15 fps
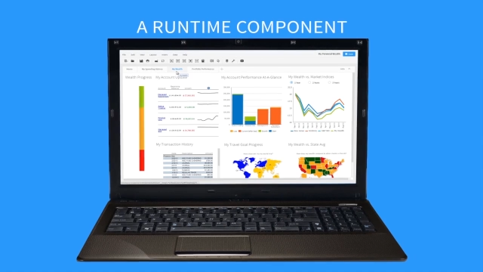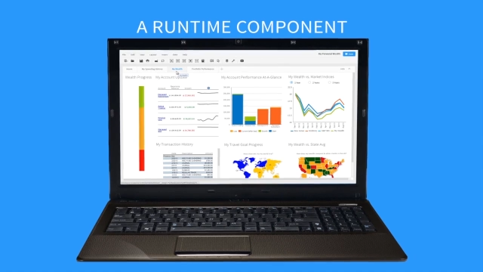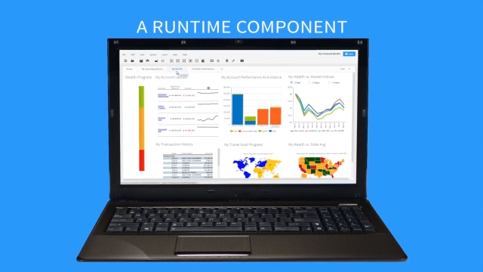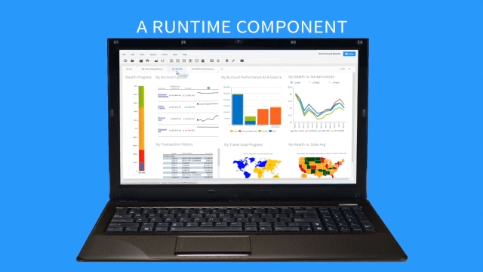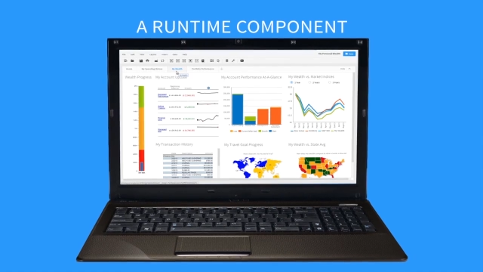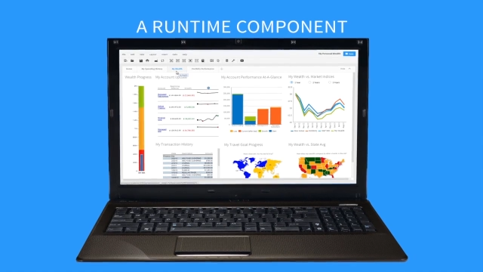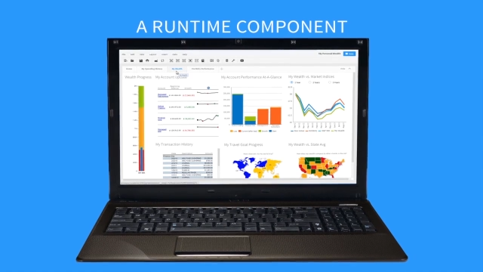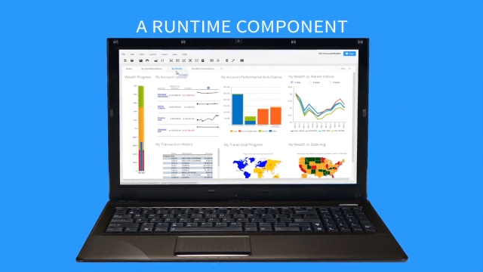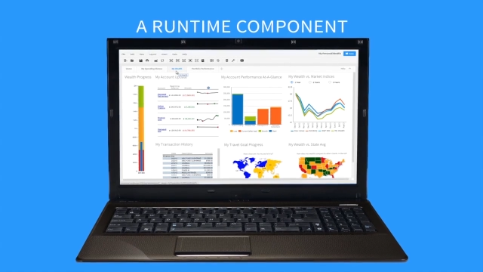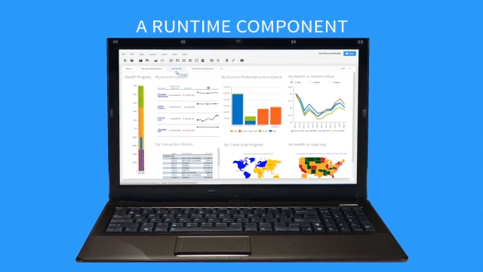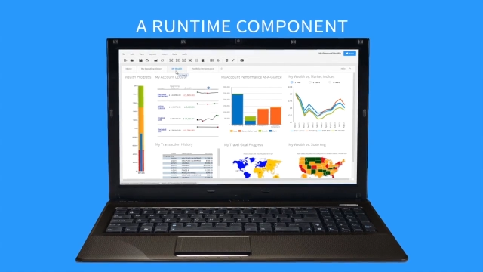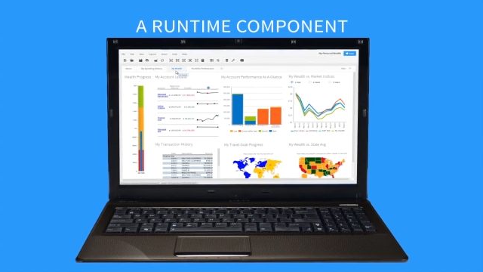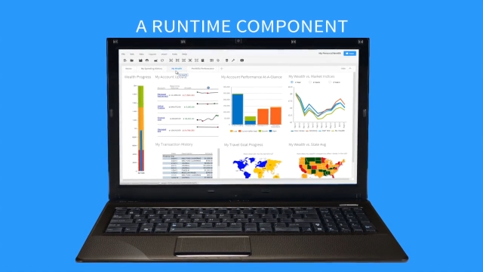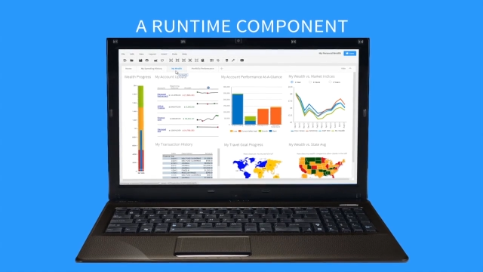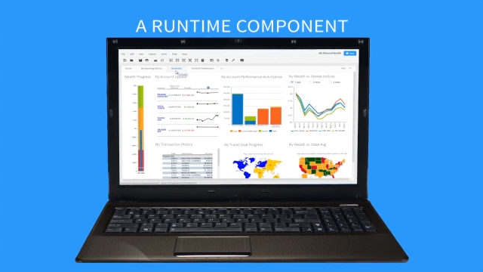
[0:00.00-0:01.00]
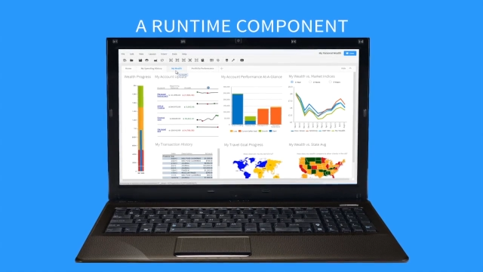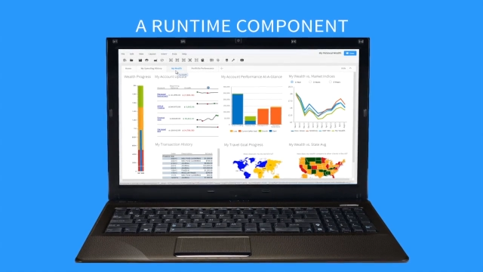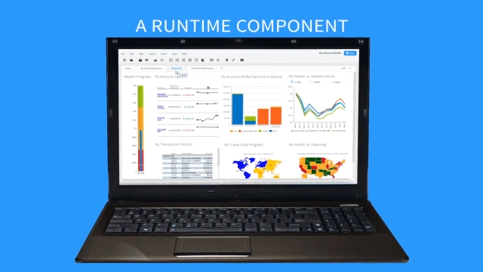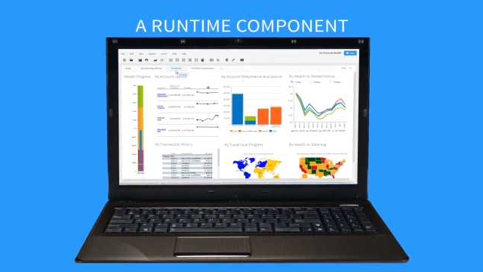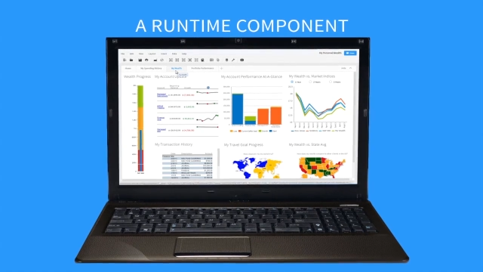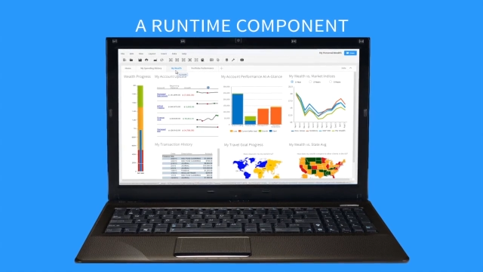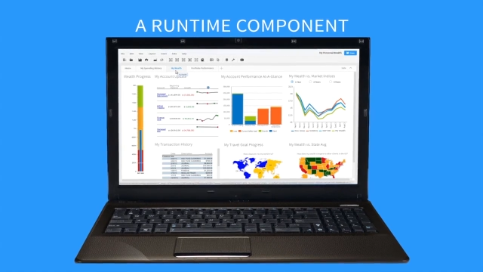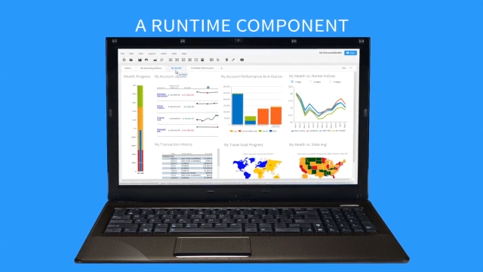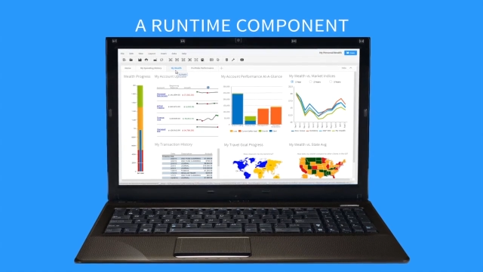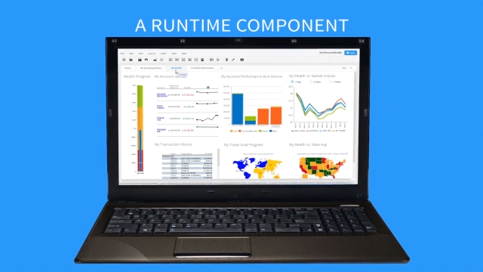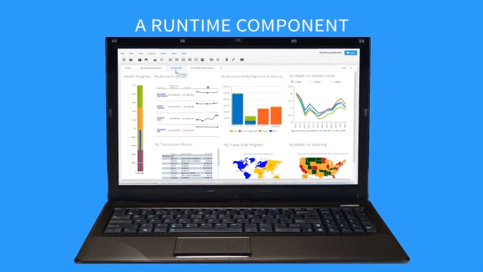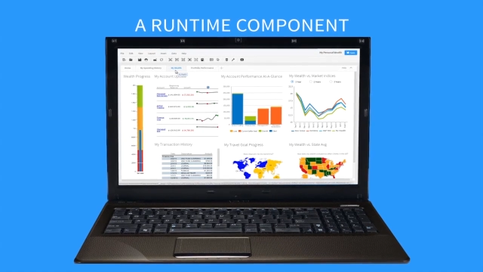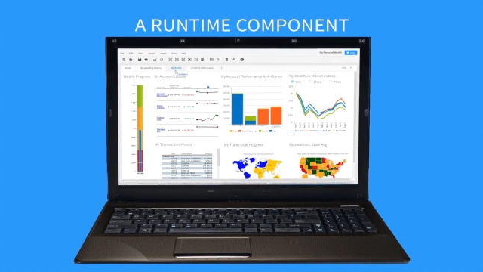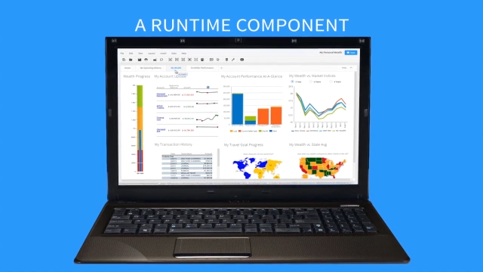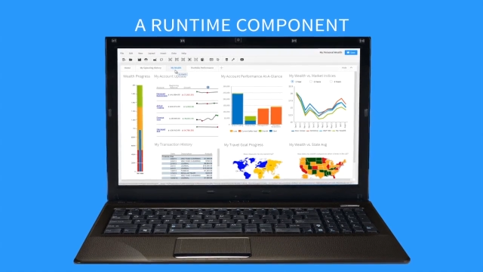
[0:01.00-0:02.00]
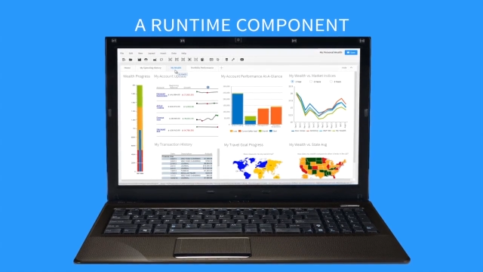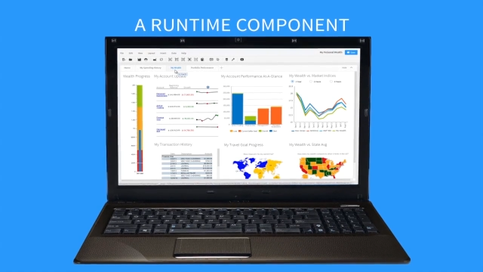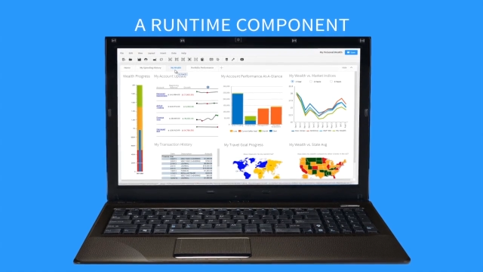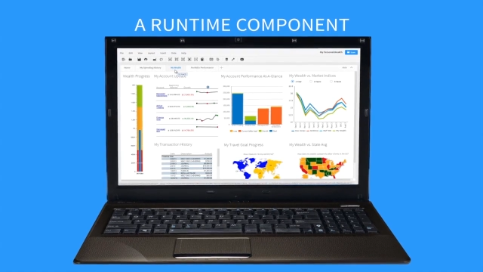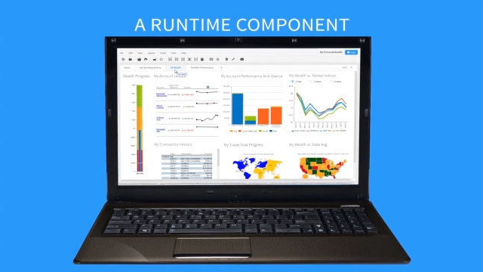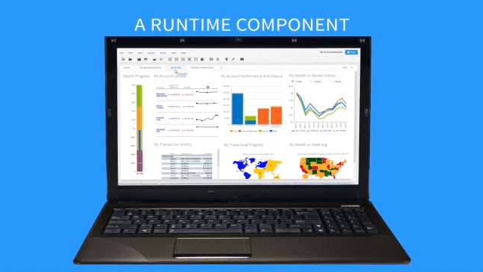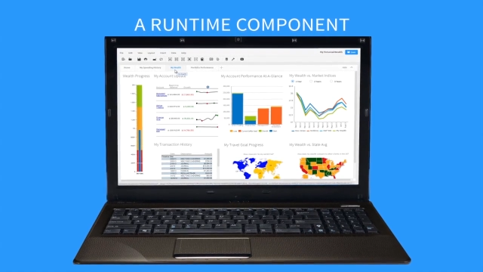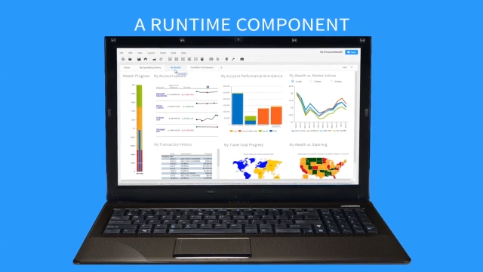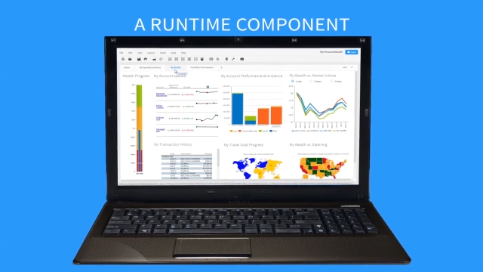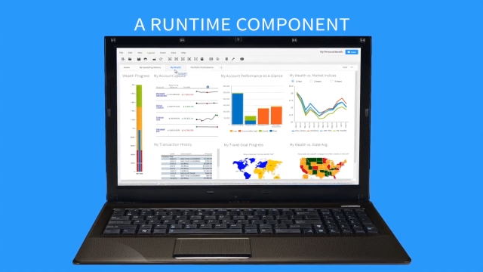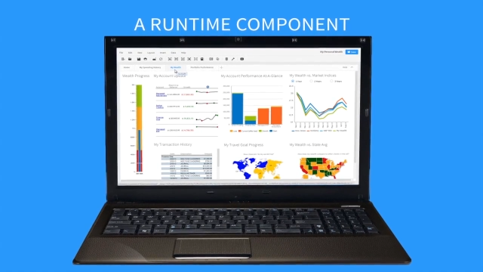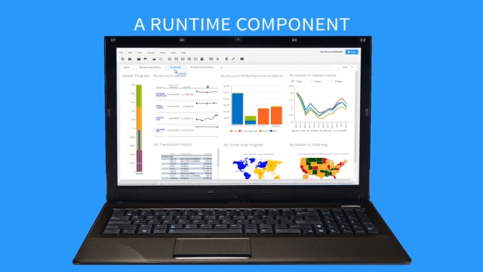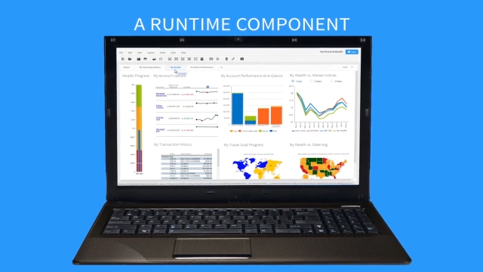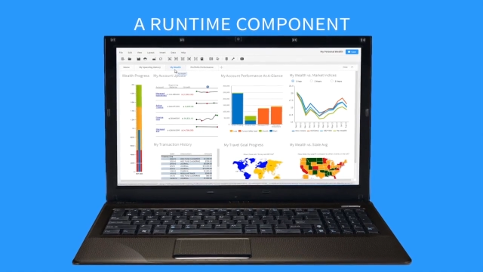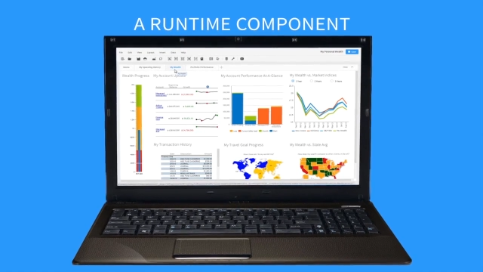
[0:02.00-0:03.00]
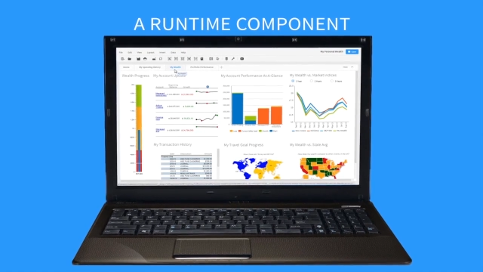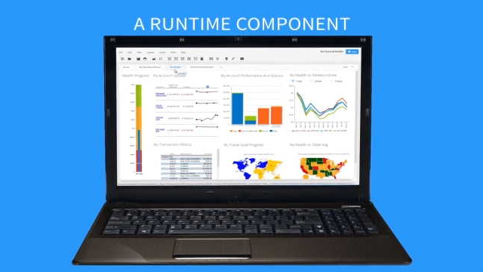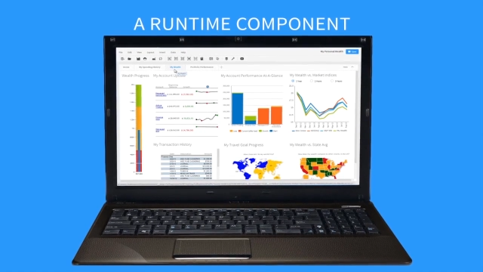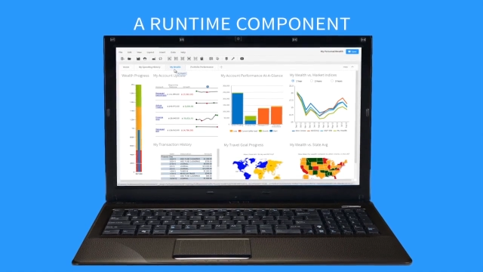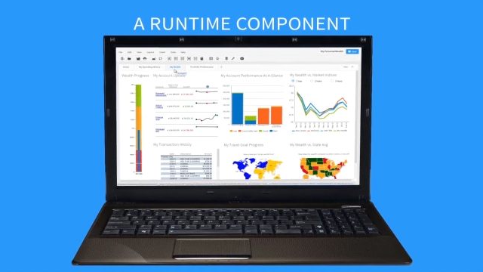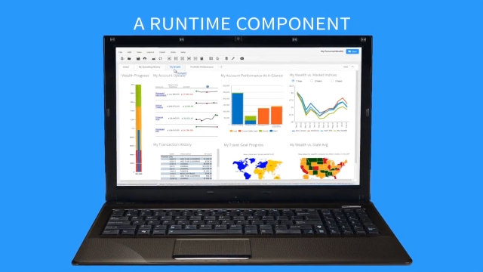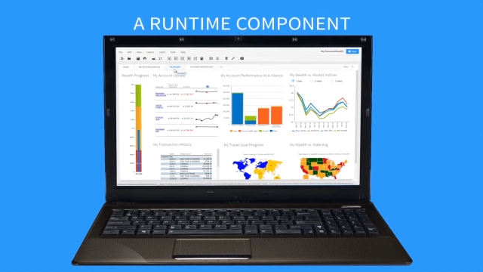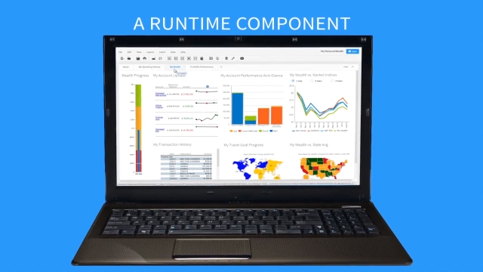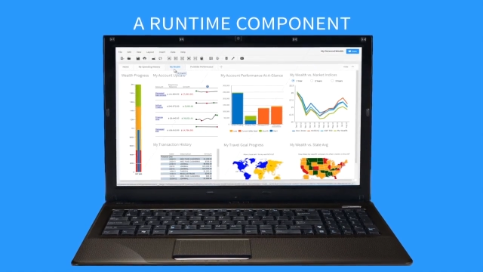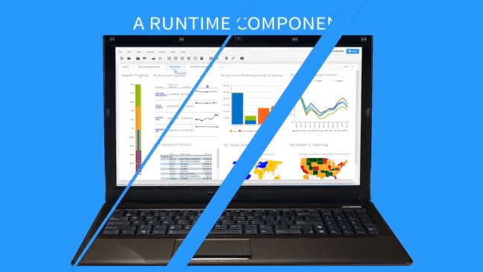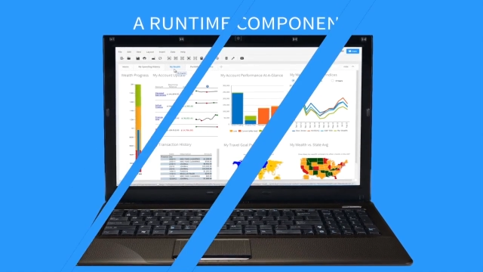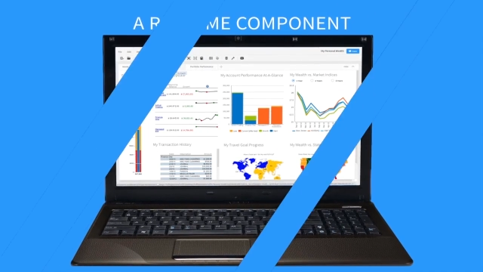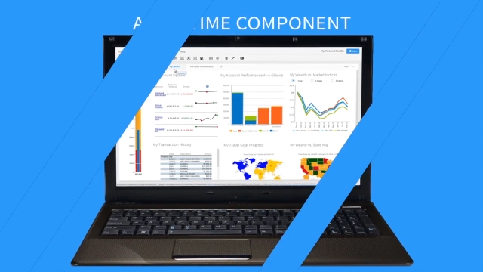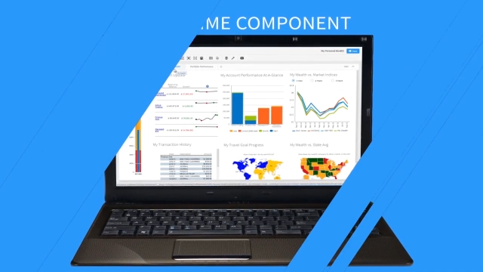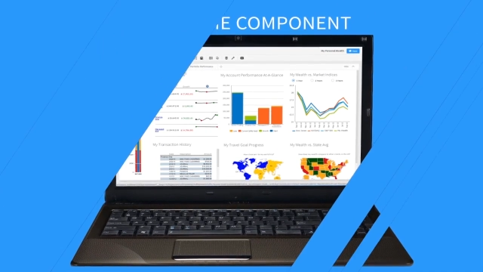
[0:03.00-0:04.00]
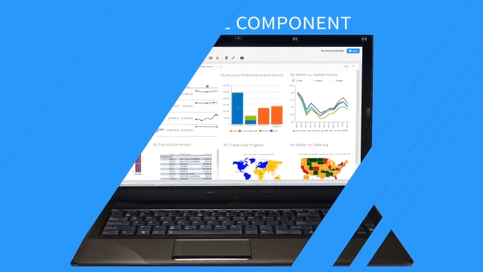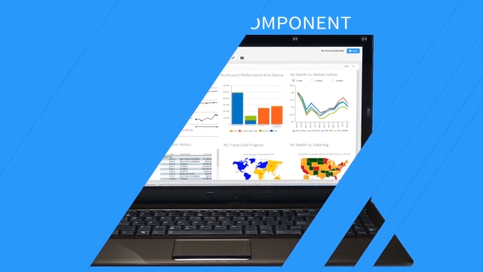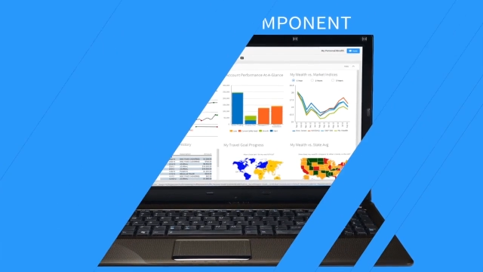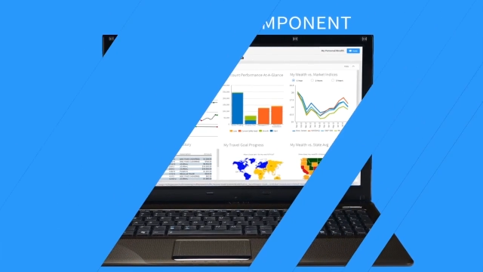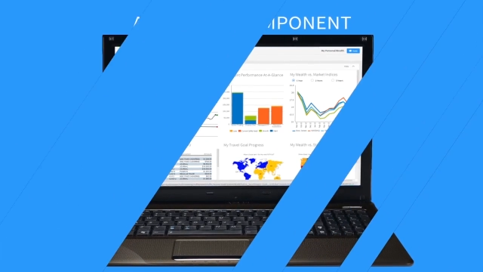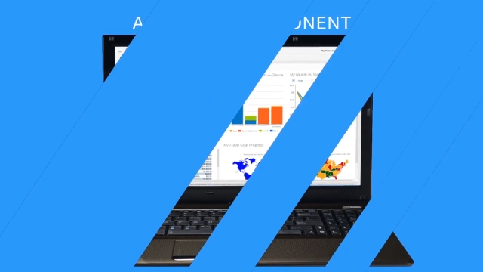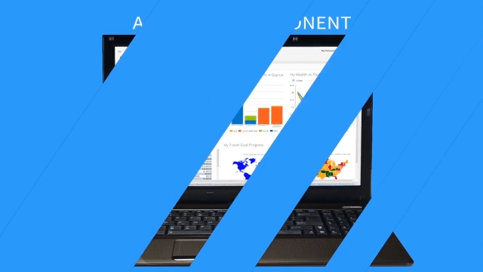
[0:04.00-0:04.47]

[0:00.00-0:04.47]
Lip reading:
(no speaker visible)